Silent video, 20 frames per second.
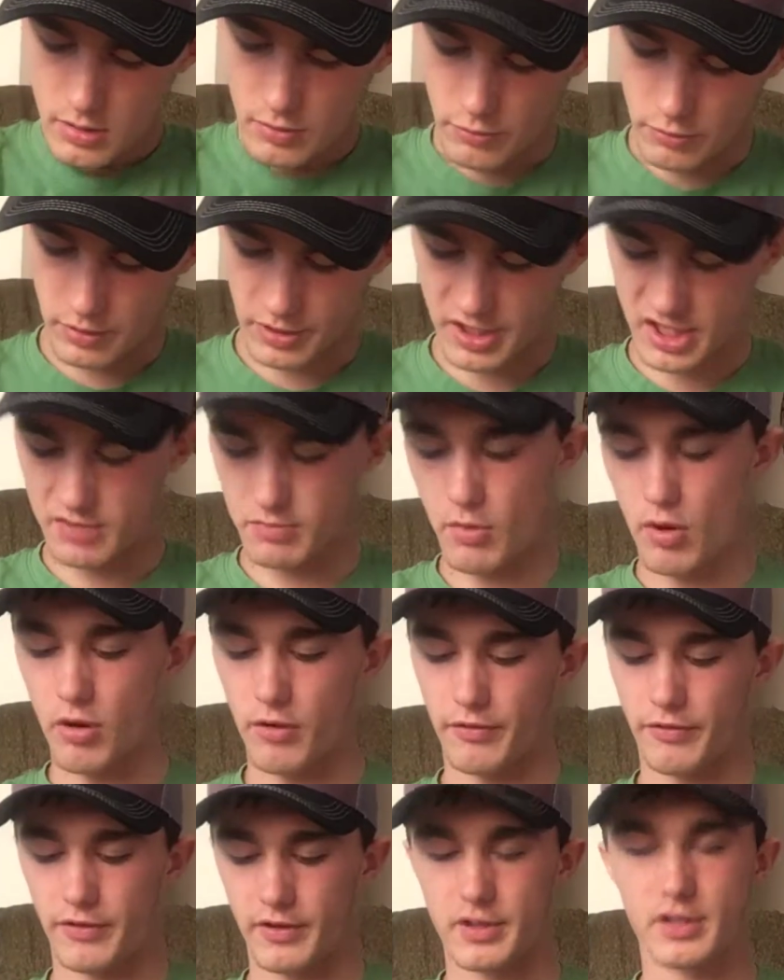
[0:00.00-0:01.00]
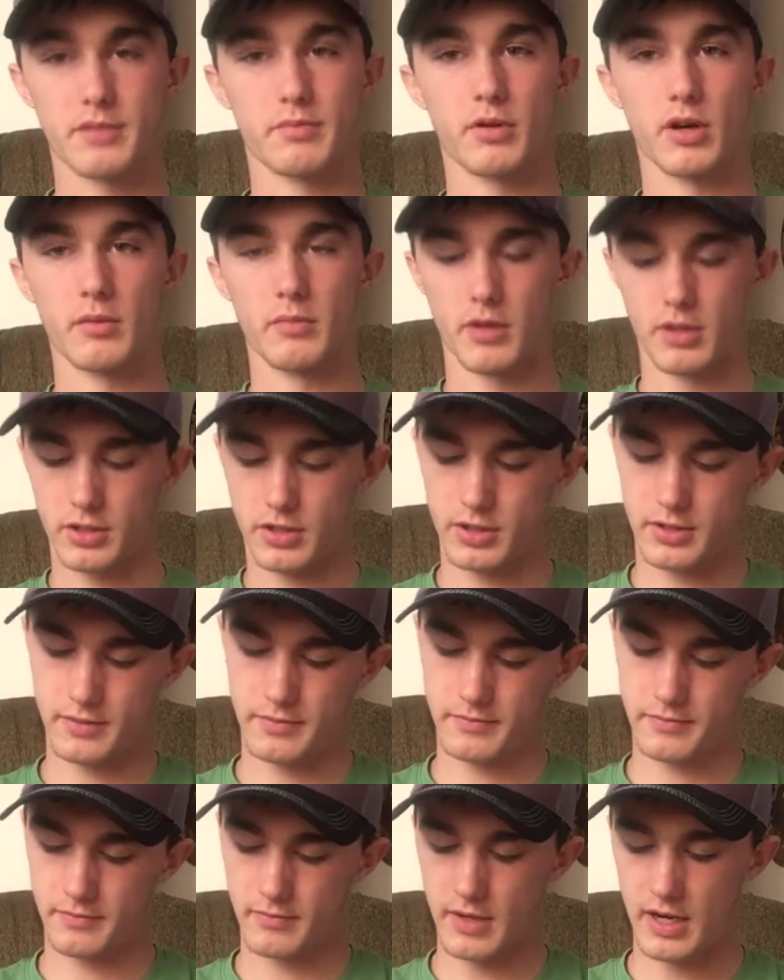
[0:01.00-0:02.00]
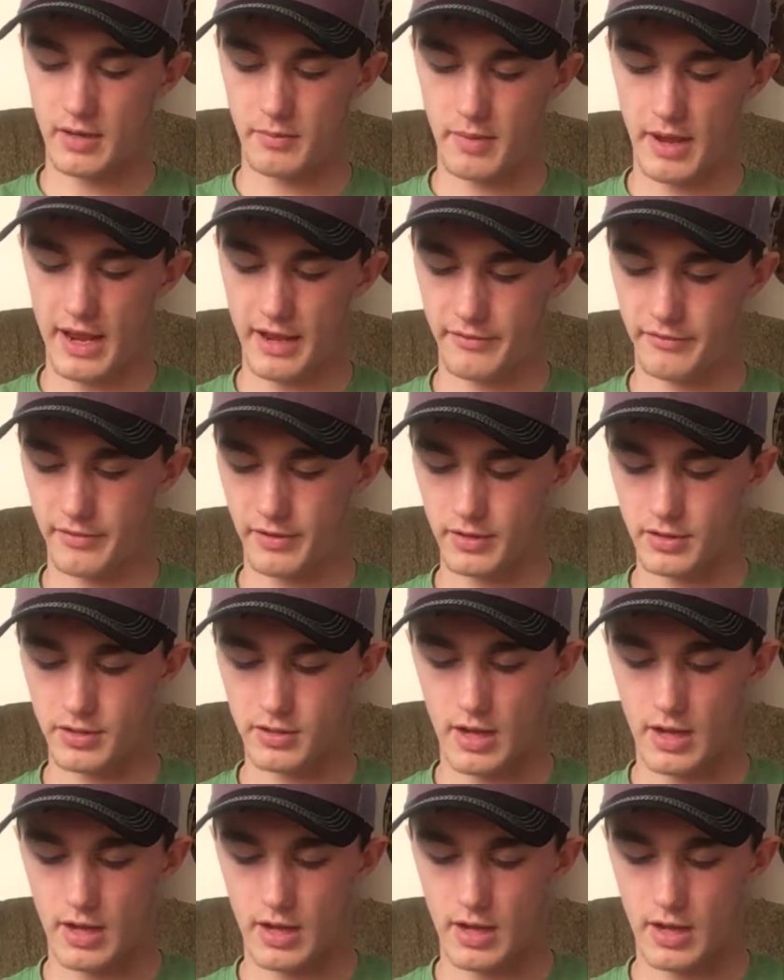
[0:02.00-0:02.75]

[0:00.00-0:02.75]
really small fish, pretty much any panfish